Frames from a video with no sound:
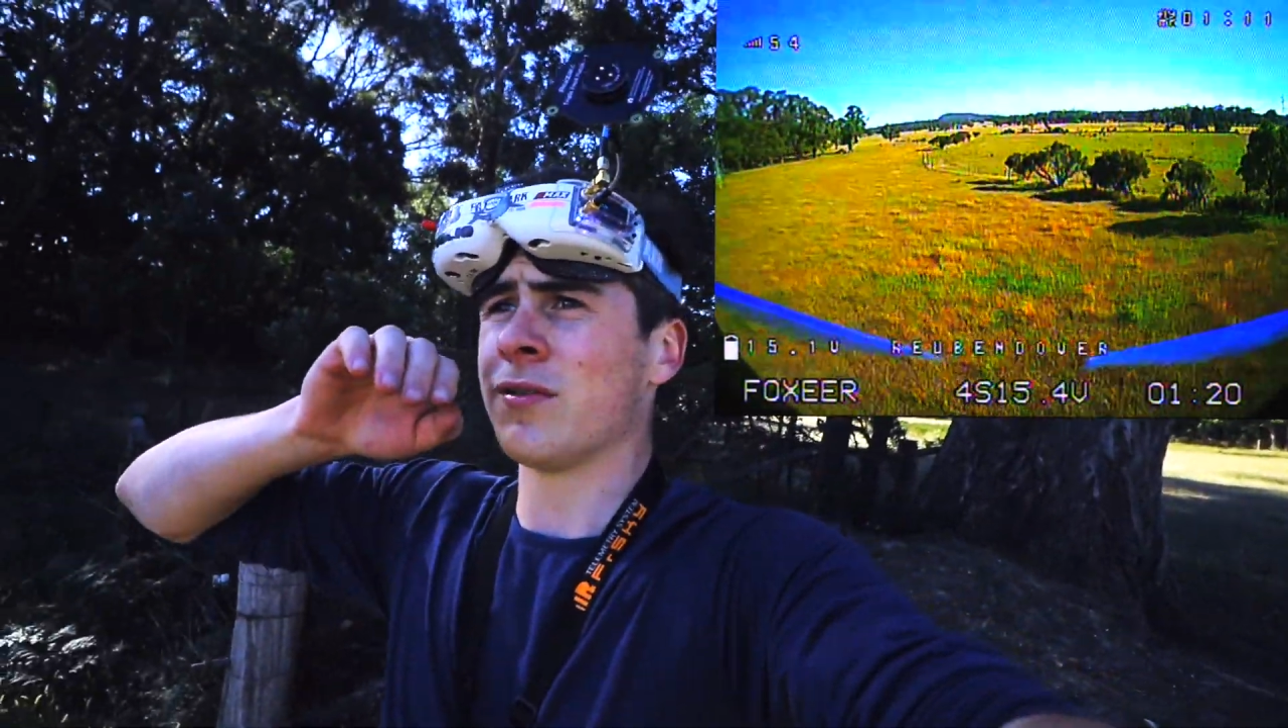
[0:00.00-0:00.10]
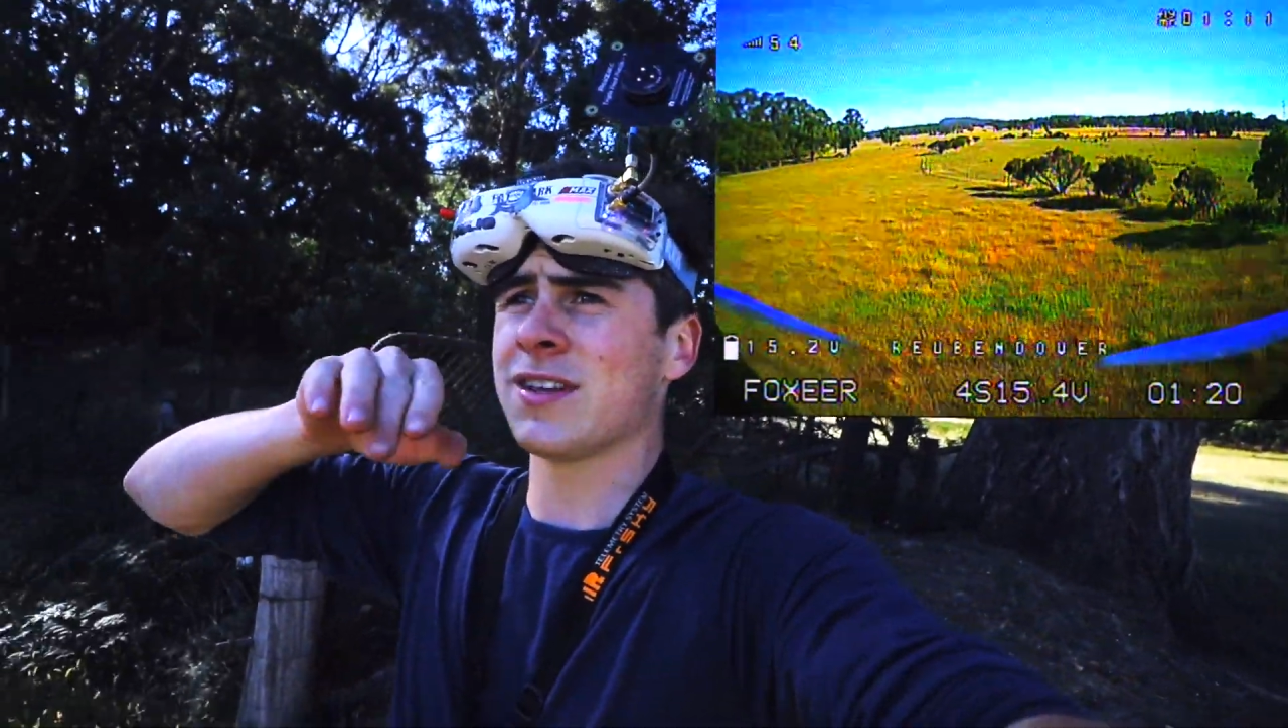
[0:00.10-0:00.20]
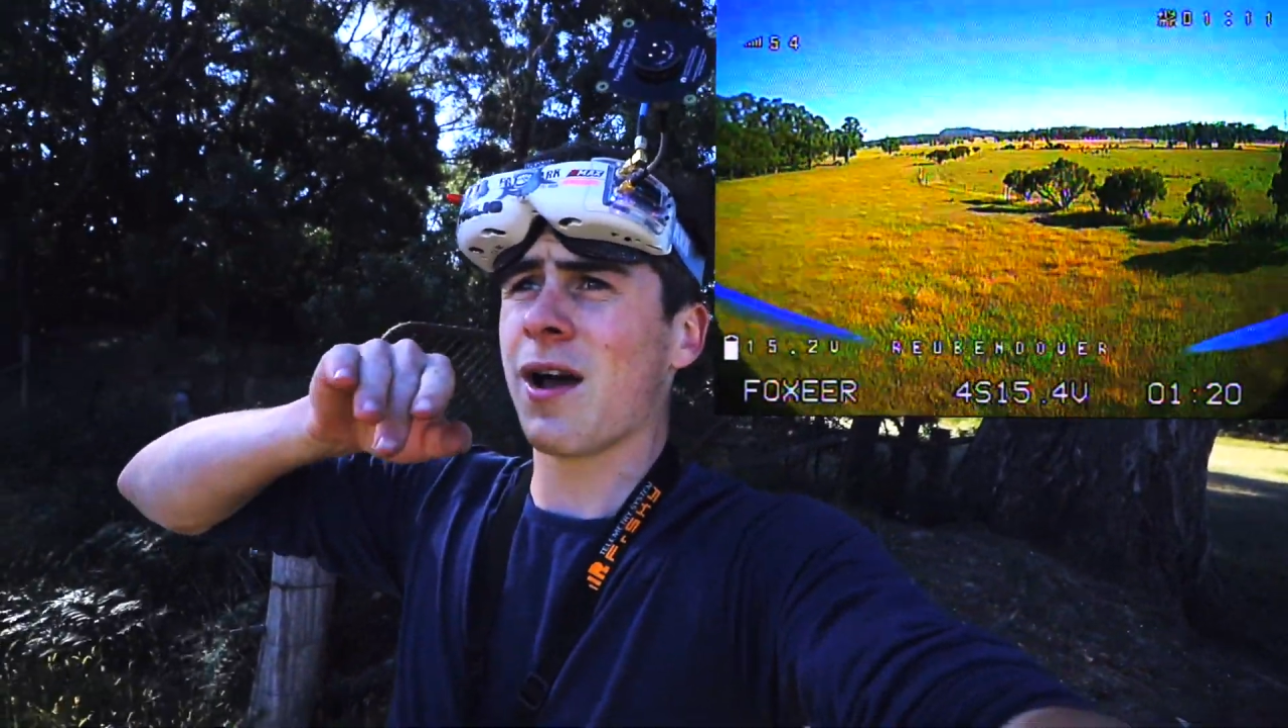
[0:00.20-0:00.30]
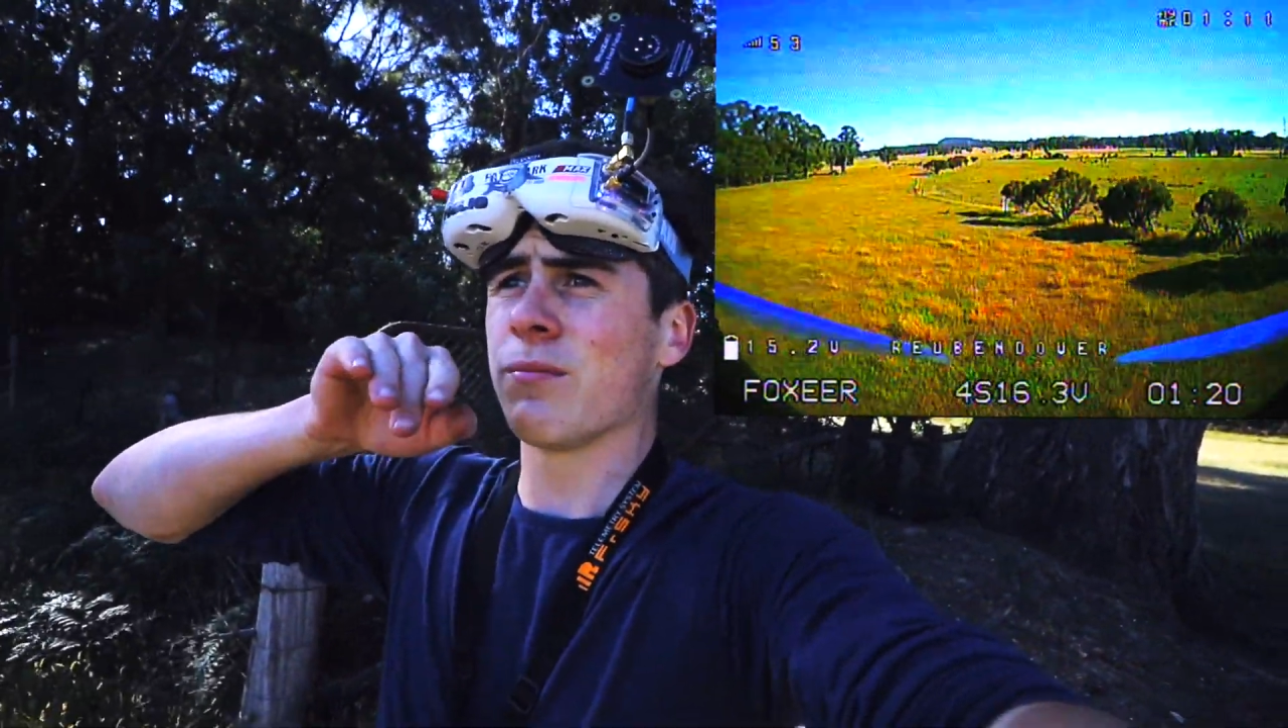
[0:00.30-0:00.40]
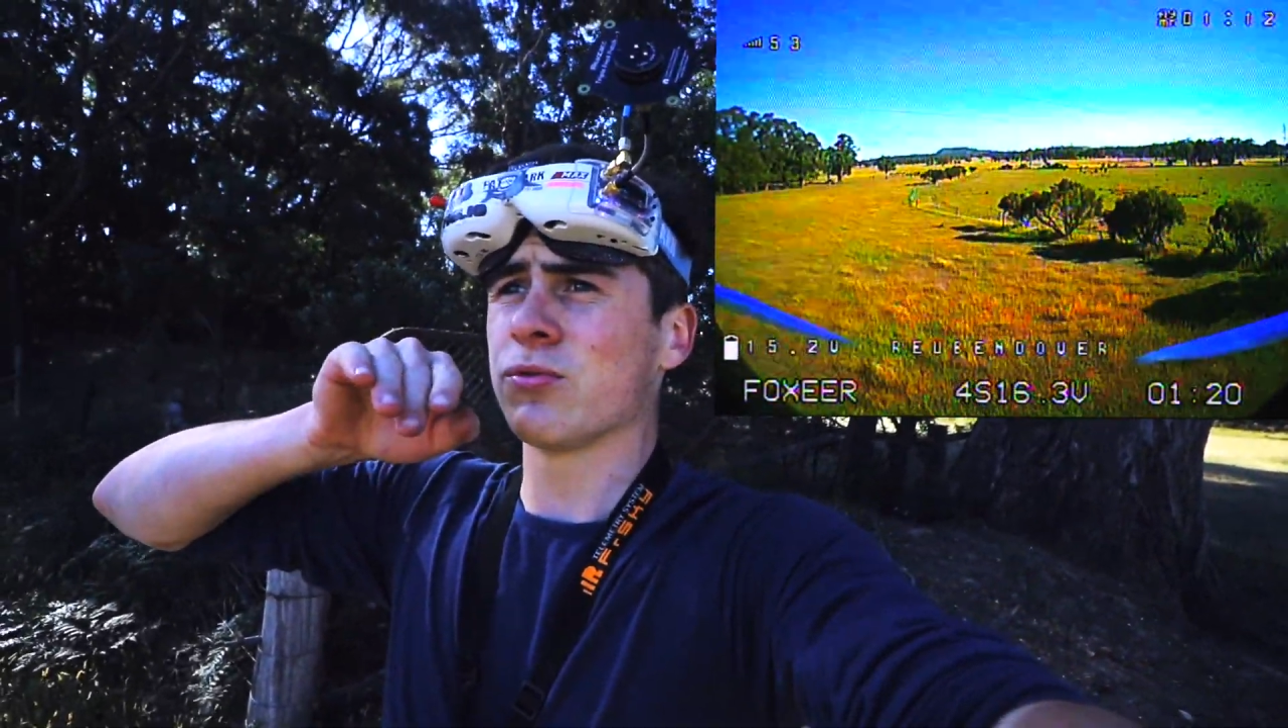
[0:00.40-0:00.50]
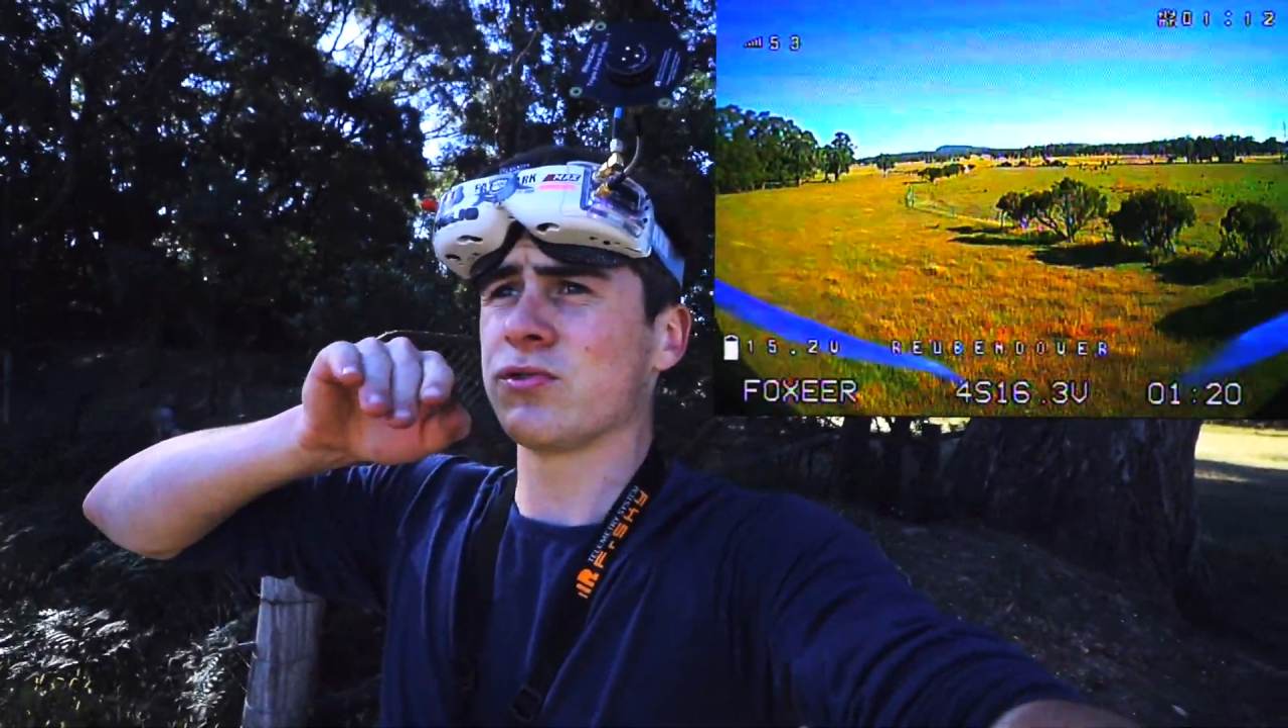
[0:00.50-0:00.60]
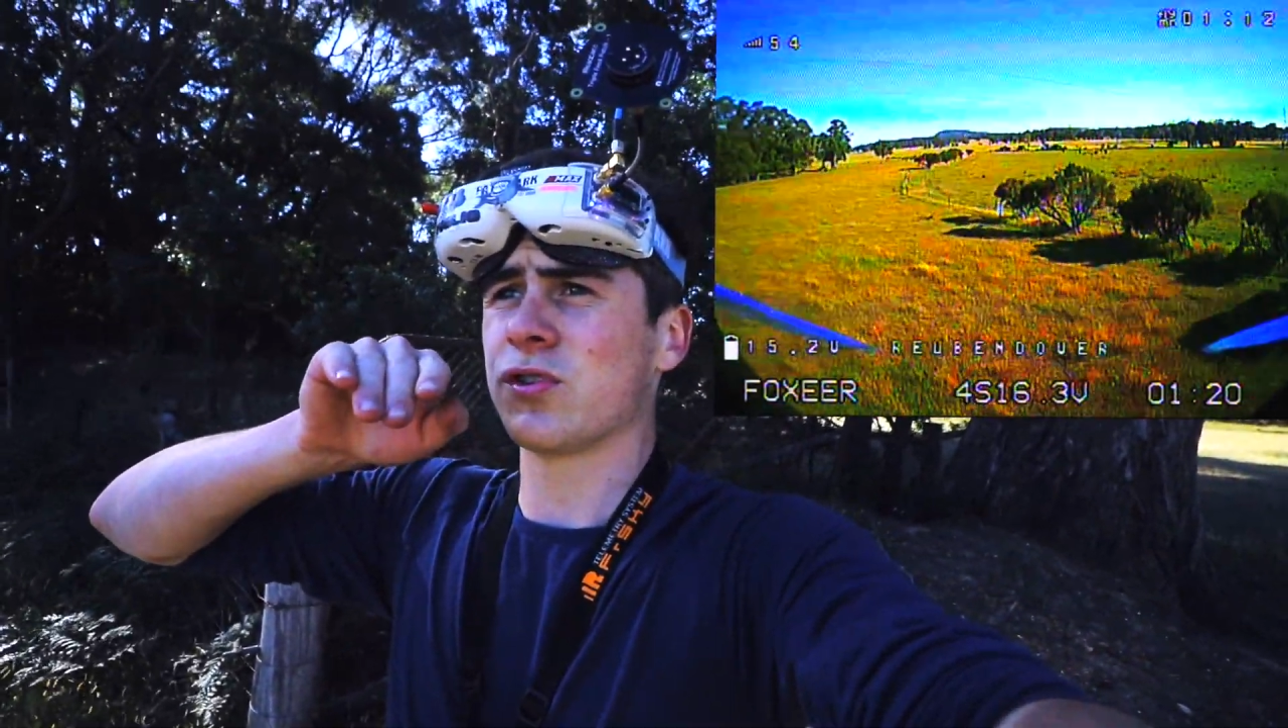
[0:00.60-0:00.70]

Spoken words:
was able